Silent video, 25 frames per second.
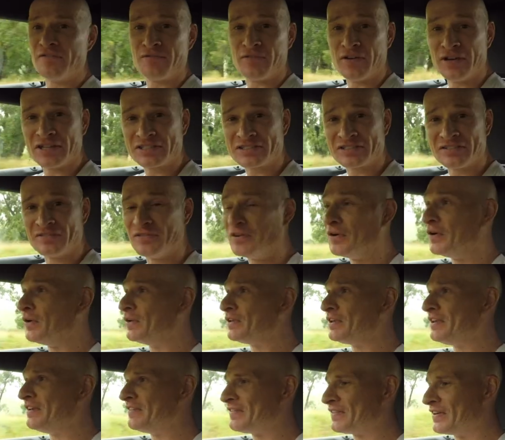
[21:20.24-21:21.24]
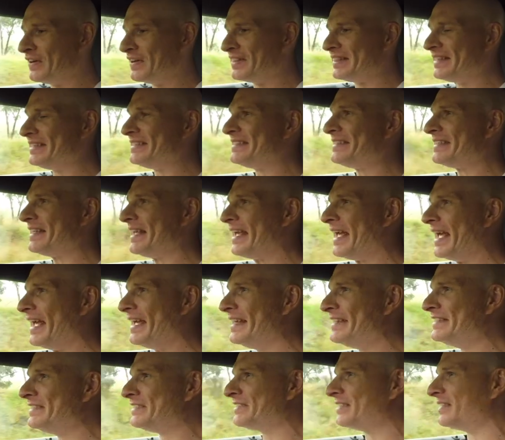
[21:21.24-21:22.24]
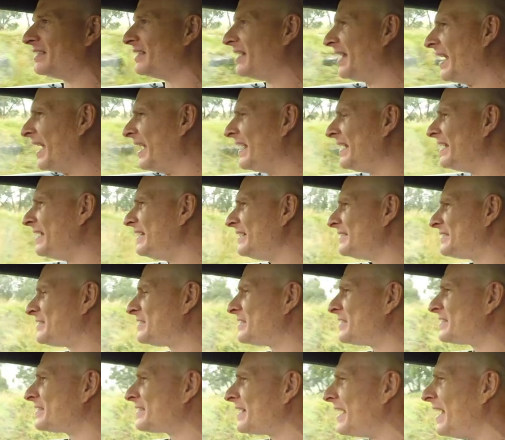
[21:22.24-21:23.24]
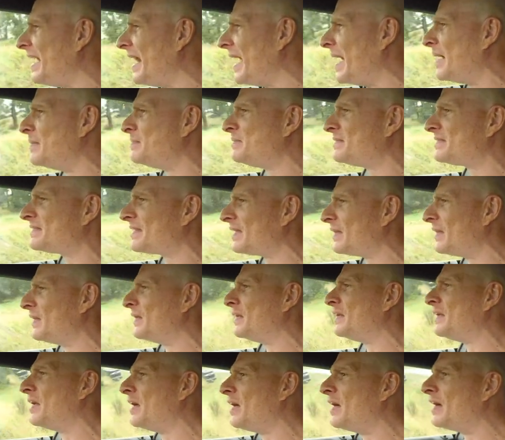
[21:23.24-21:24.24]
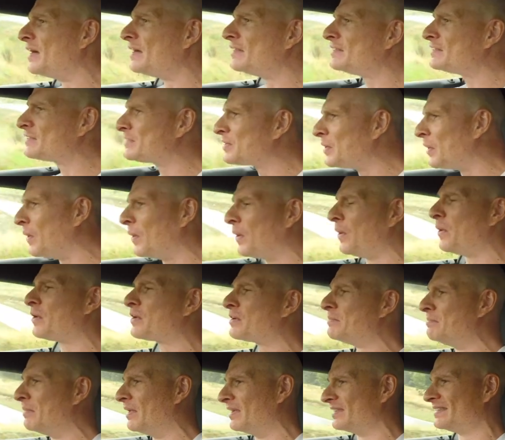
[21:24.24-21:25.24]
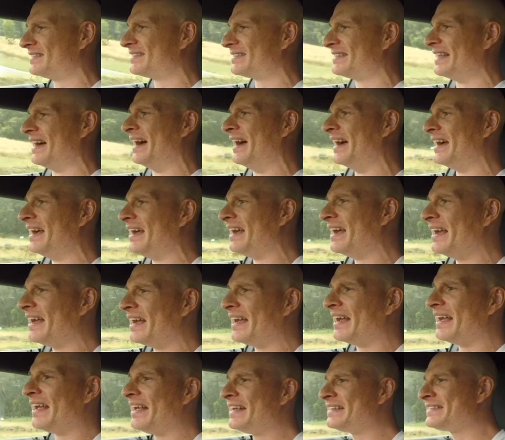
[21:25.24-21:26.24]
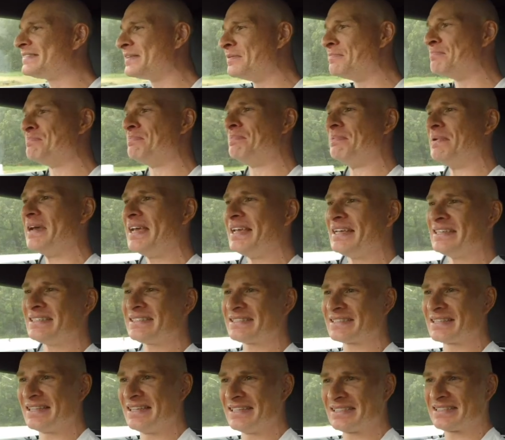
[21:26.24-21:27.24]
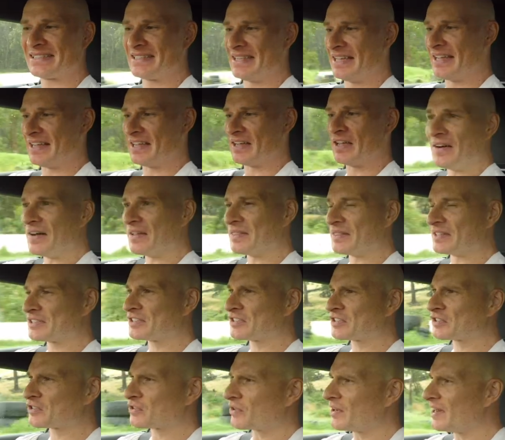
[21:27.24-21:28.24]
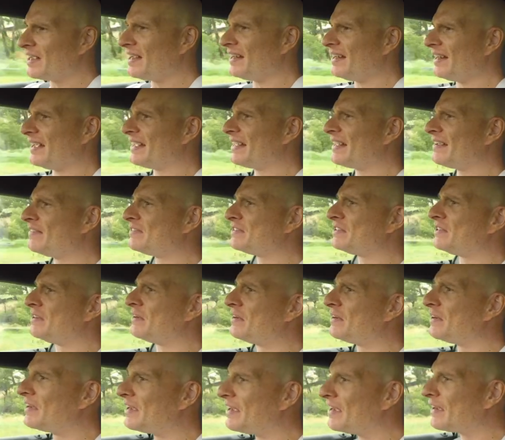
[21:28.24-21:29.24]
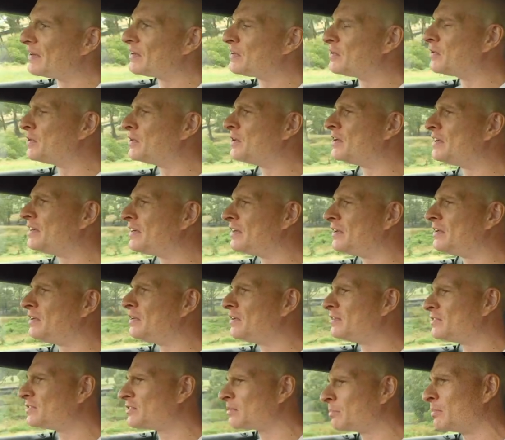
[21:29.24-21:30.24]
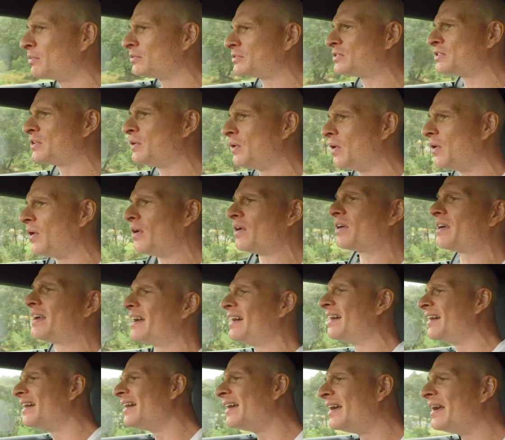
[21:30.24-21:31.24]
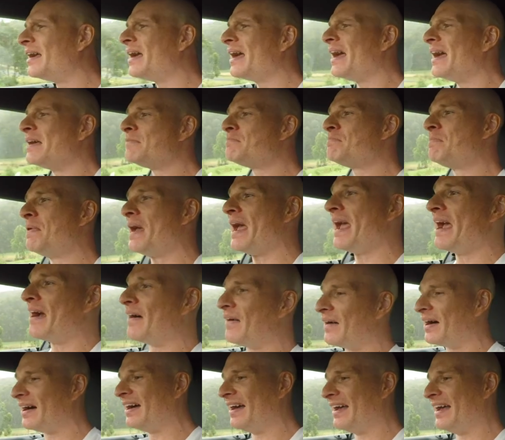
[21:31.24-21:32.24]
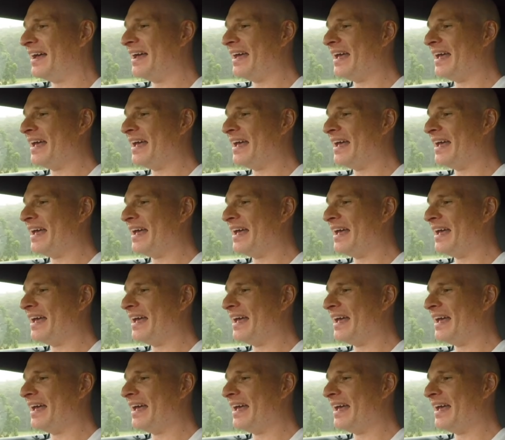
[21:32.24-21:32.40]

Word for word: First of all, you've got this engine, and it is just an absolute torque monster. It's a beast, this thing. On the street, it gives you good, usable torque and power.